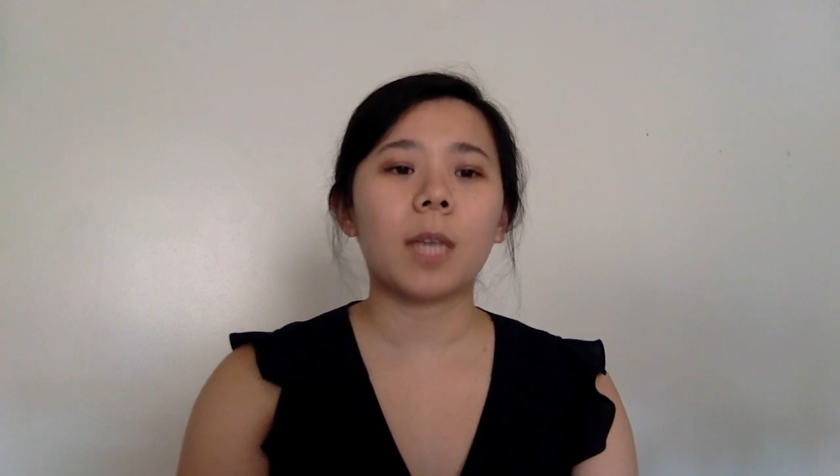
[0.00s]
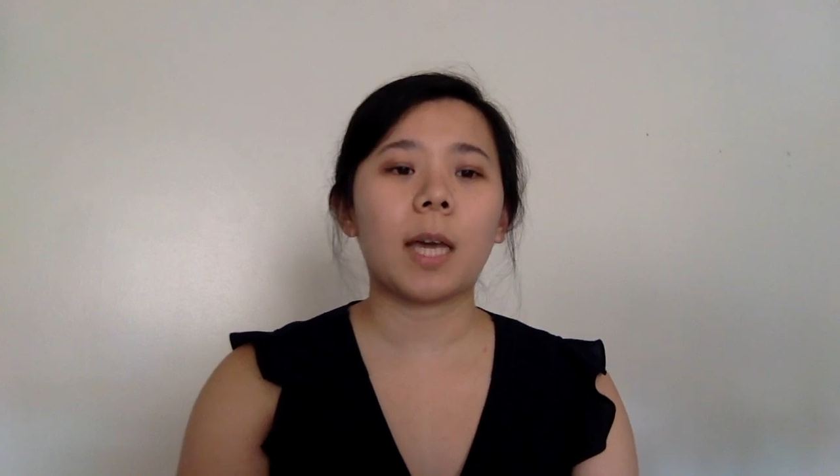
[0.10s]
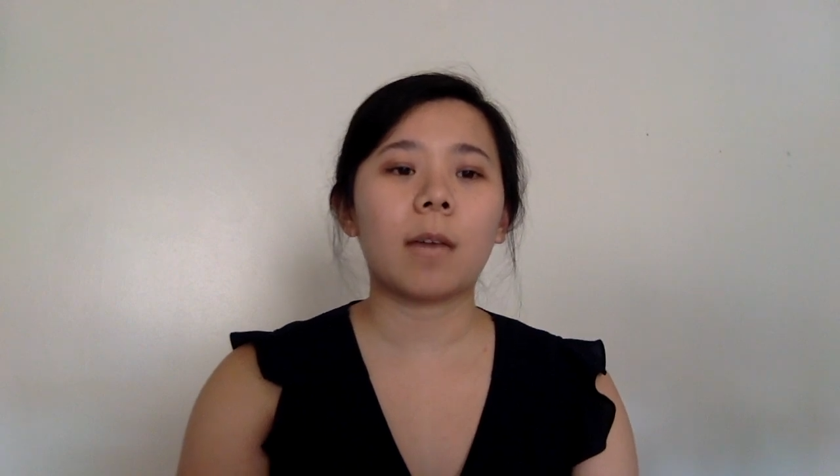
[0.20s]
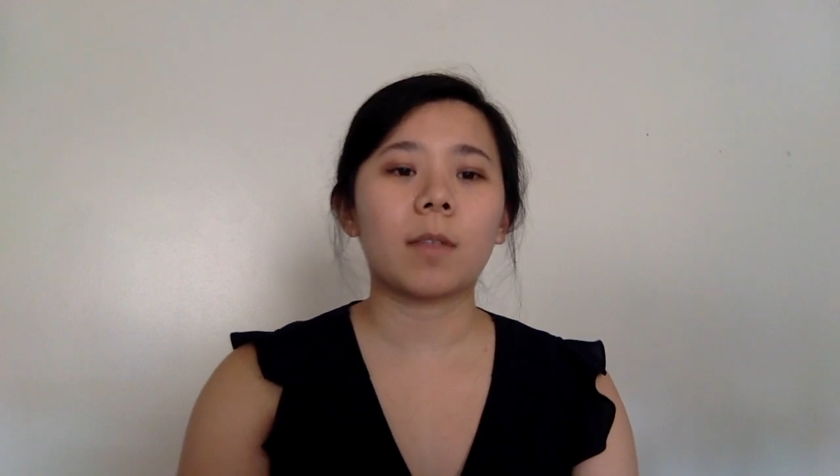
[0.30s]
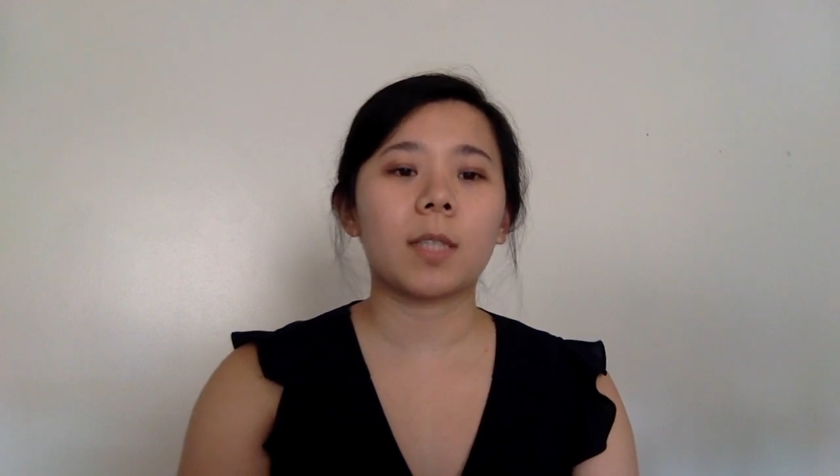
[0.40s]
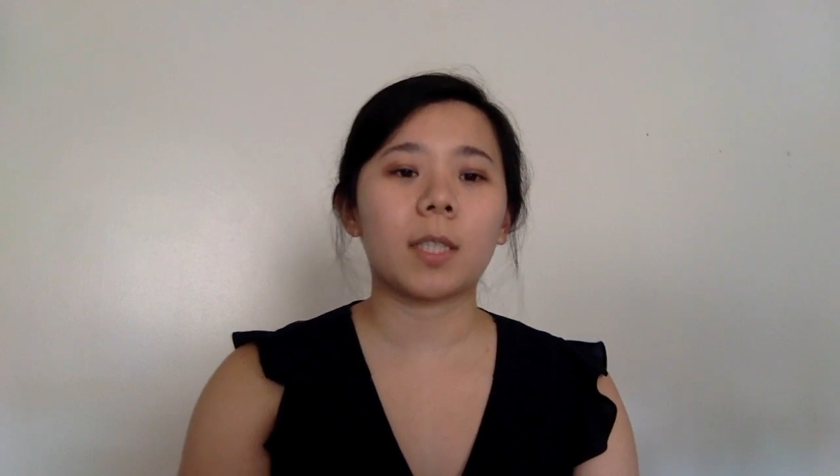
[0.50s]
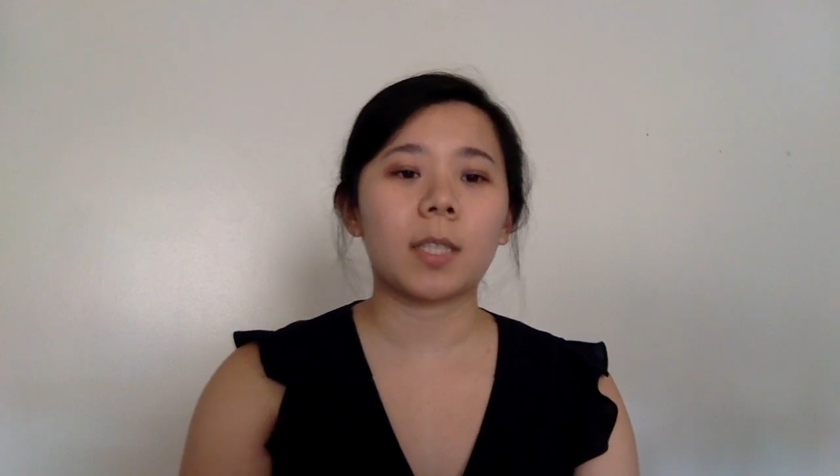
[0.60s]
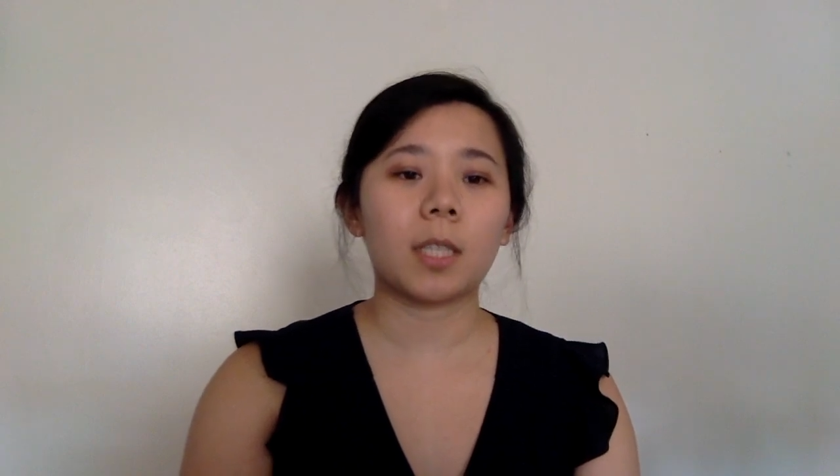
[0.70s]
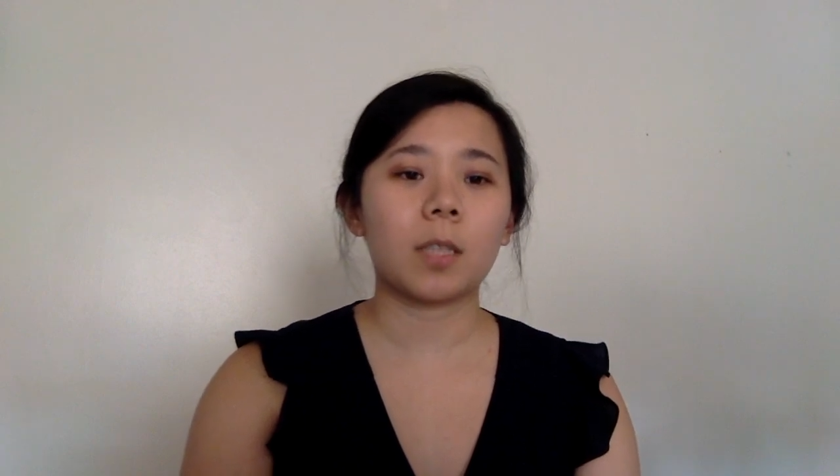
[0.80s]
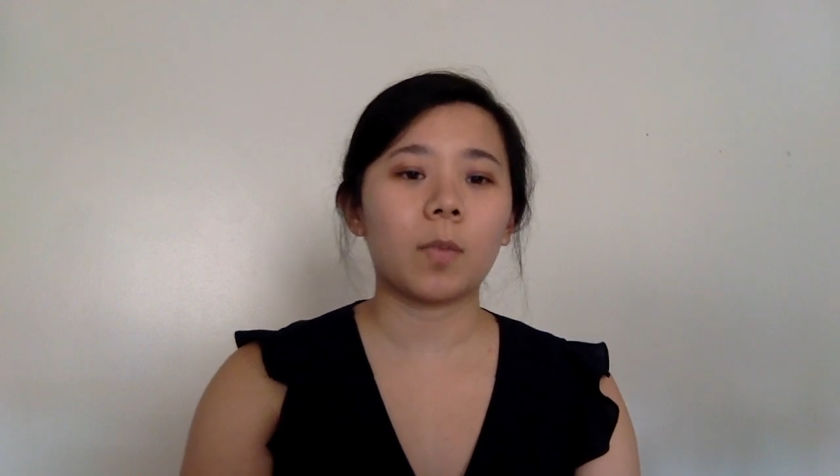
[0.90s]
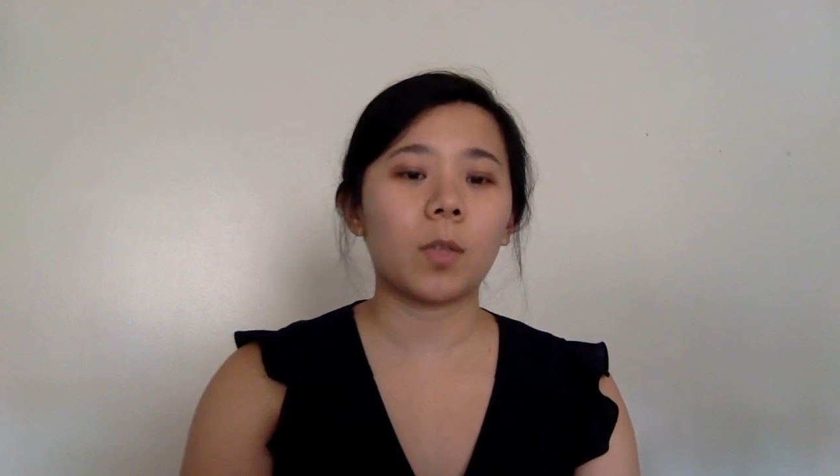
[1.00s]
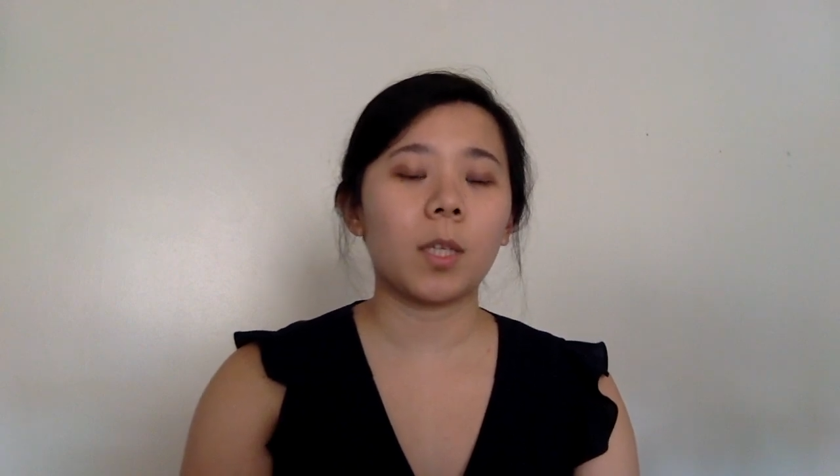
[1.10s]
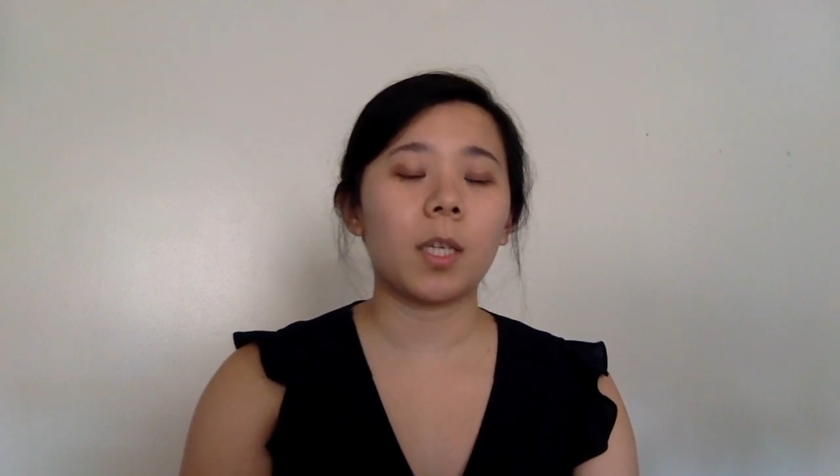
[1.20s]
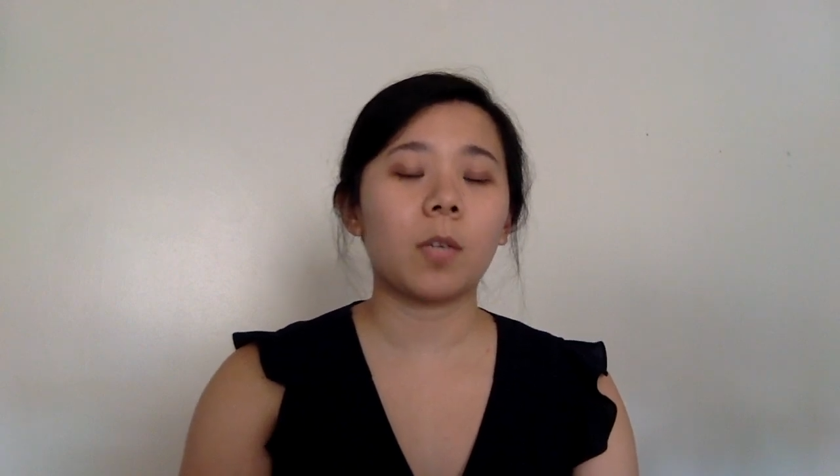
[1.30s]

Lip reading: that have successfully